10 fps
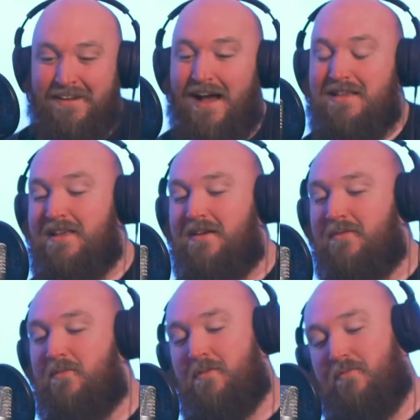I,
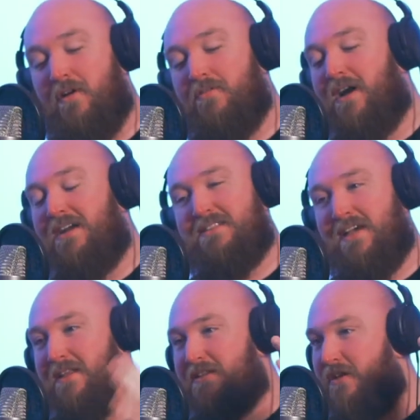the, the road I
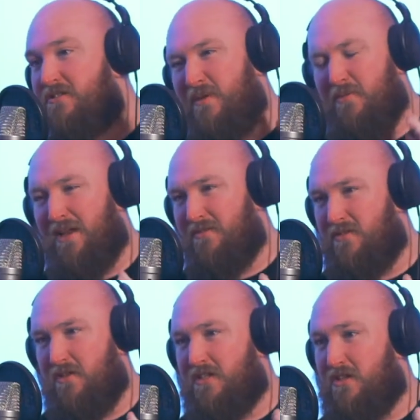take, there's lots of people like
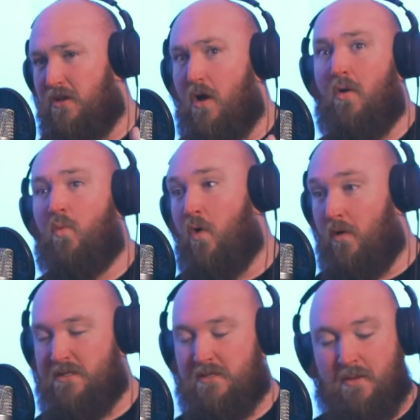do this long
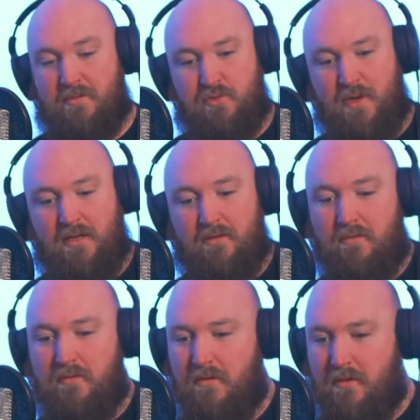walk, just like
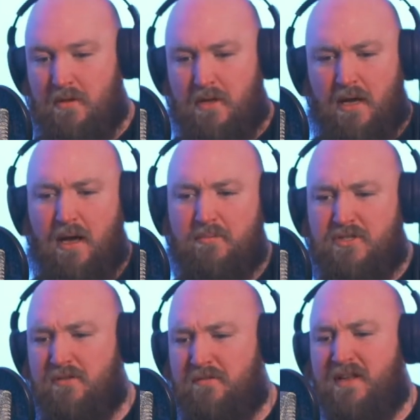between um,
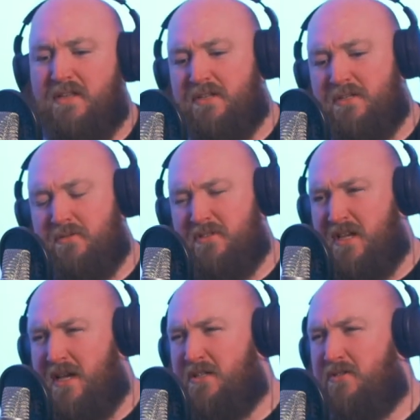two villages. It was
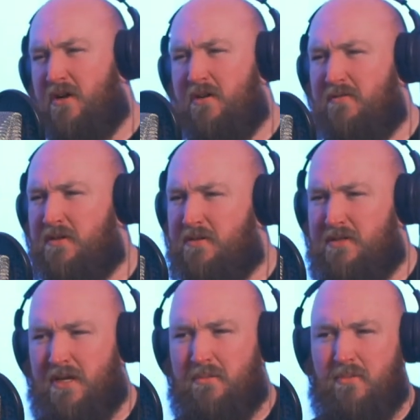Kidsgrove
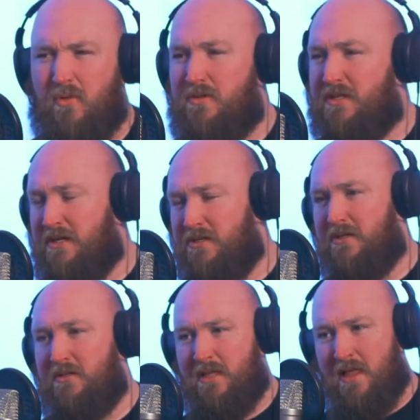and um,
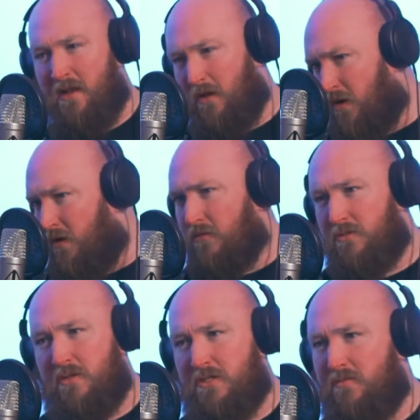Alsager, like that
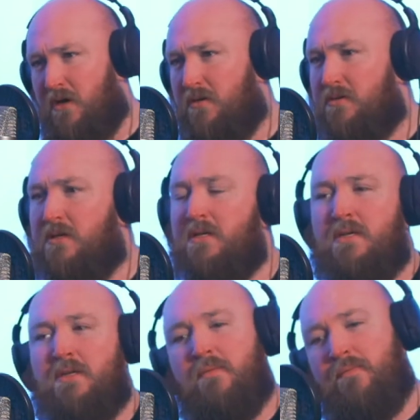long stretch of oh, road.
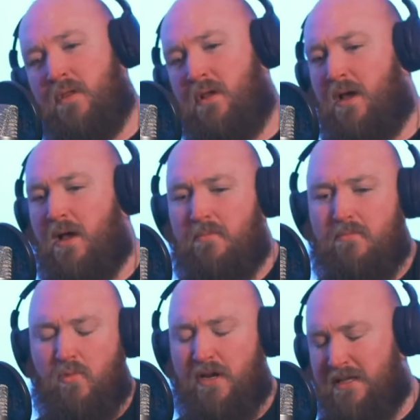yeah, yeah, yeah.
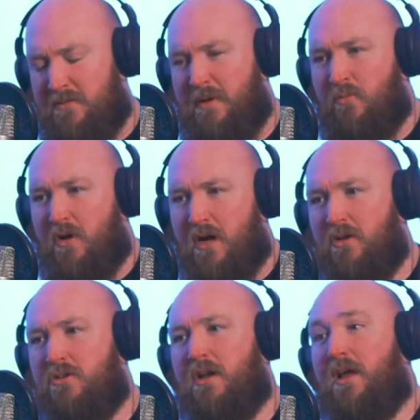Um, when it gets a bit more
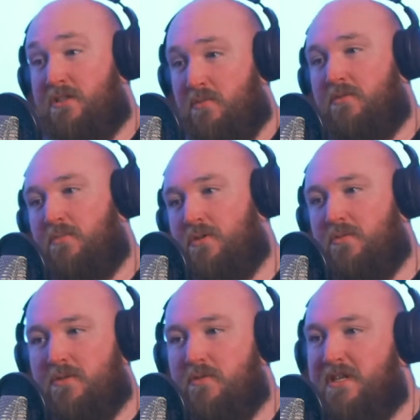country, like toward, more
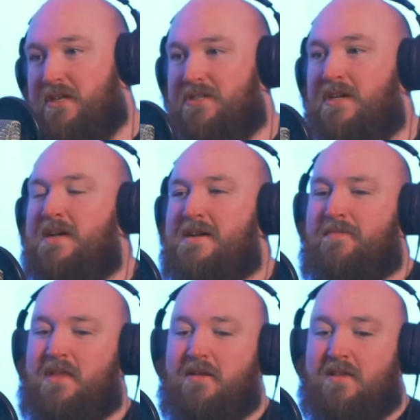towards Alsager,
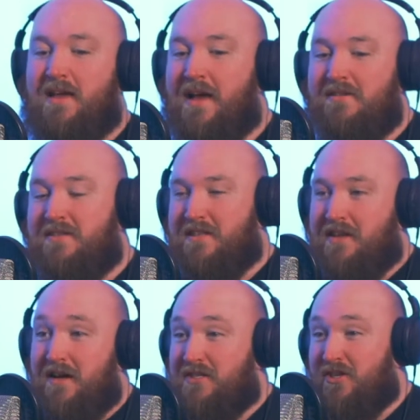it's like, yeah, it's just the
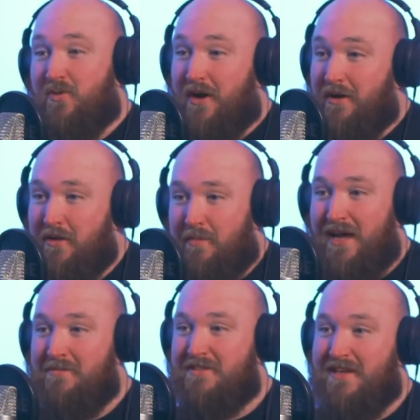guy squatting on the
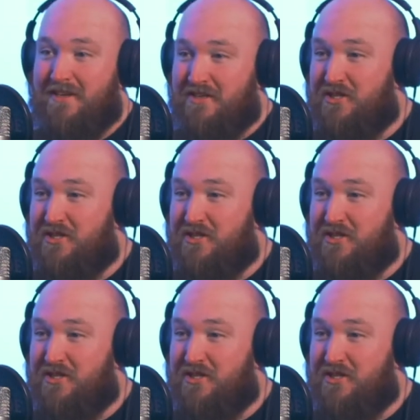pavement taking a